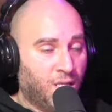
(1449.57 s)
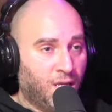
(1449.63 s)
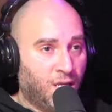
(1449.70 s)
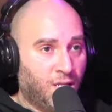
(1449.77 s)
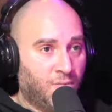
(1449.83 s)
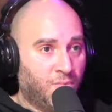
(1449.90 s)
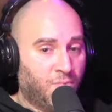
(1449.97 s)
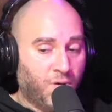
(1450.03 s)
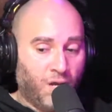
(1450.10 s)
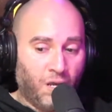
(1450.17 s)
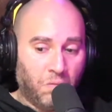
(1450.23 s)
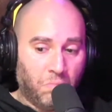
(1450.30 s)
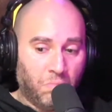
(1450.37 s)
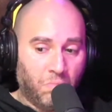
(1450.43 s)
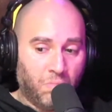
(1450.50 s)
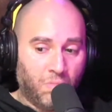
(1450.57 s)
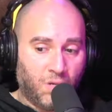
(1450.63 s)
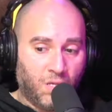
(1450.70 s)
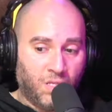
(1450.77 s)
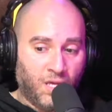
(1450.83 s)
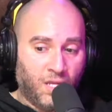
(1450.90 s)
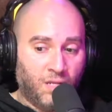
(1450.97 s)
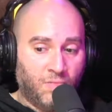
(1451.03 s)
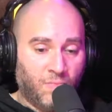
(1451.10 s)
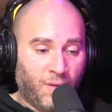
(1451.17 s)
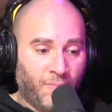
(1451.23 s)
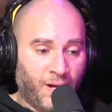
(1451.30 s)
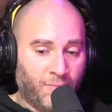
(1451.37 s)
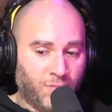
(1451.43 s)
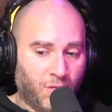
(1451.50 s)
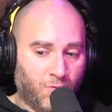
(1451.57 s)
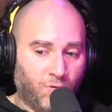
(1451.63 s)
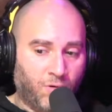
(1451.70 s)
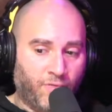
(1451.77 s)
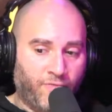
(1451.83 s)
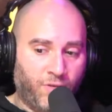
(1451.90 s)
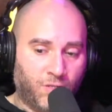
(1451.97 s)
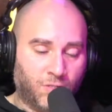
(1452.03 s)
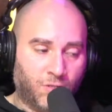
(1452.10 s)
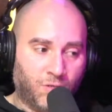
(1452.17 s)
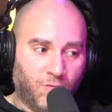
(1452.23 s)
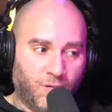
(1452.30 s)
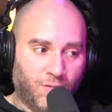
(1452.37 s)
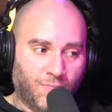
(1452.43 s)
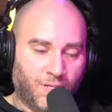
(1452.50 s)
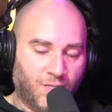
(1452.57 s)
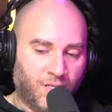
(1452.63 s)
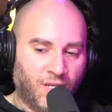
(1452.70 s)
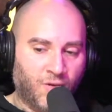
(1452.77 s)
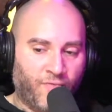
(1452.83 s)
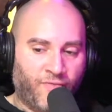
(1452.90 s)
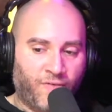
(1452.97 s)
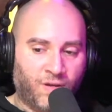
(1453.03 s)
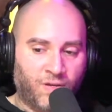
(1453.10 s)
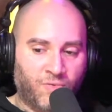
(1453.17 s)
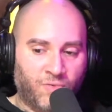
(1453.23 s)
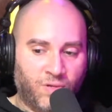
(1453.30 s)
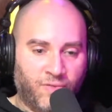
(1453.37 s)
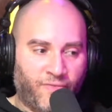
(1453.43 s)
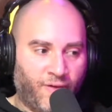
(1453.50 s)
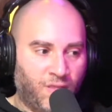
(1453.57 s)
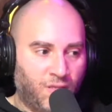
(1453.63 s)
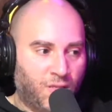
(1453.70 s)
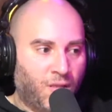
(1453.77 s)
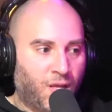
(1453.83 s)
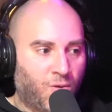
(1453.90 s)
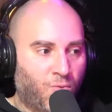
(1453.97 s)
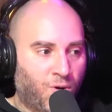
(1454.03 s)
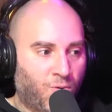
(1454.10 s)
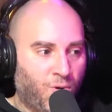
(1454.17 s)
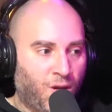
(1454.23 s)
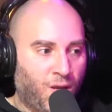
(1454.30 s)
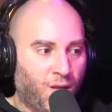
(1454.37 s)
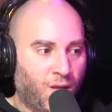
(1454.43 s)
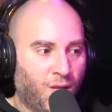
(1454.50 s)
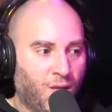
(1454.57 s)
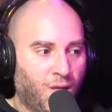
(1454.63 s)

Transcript: And then my mom's like, well, if it doesn't go away, I'm like, then it finally like went away.